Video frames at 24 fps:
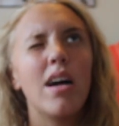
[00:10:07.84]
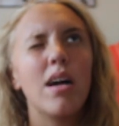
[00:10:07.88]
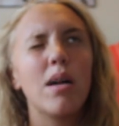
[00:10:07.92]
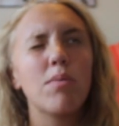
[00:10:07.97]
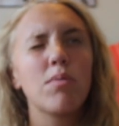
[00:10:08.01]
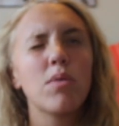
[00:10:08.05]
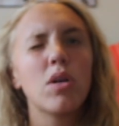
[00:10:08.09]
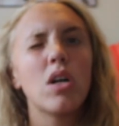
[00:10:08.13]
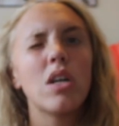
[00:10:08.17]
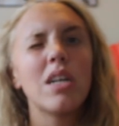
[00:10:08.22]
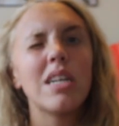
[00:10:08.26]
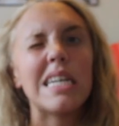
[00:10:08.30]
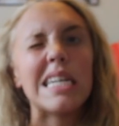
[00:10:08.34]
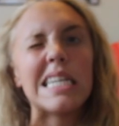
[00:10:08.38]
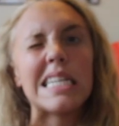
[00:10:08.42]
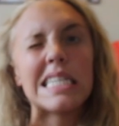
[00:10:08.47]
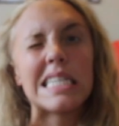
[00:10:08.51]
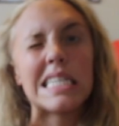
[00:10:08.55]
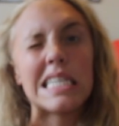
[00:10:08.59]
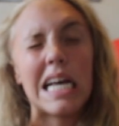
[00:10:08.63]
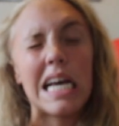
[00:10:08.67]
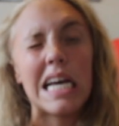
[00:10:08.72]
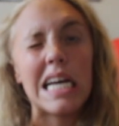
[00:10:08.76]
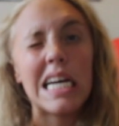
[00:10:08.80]
I'm gonna
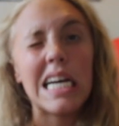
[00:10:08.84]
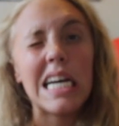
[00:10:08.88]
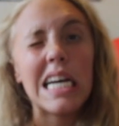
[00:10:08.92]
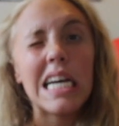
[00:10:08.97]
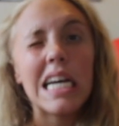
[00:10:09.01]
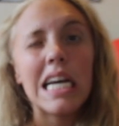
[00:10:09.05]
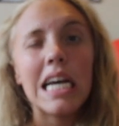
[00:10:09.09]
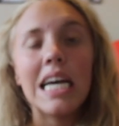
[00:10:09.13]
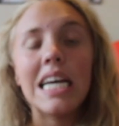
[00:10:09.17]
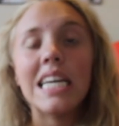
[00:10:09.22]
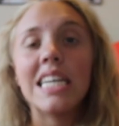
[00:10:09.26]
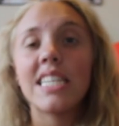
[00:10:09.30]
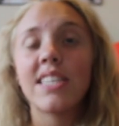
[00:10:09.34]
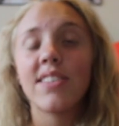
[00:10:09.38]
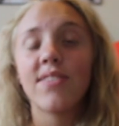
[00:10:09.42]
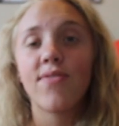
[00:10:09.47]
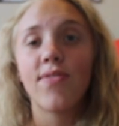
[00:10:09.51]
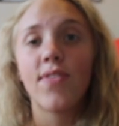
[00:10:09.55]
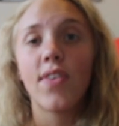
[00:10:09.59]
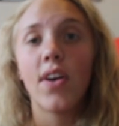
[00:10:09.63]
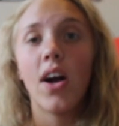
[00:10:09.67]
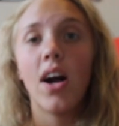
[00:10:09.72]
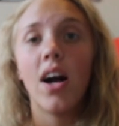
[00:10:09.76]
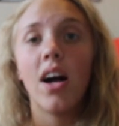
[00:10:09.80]
say it's
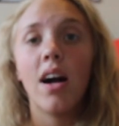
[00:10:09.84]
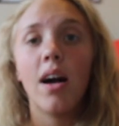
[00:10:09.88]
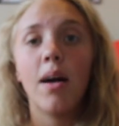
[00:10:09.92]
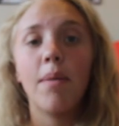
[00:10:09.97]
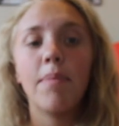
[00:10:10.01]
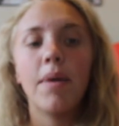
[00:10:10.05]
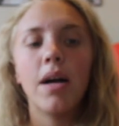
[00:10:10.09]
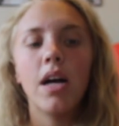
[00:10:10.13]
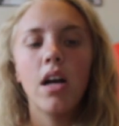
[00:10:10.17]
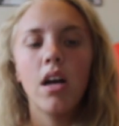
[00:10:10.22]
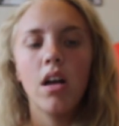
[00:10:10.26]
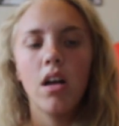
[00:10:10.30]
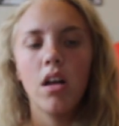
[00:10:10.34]
from,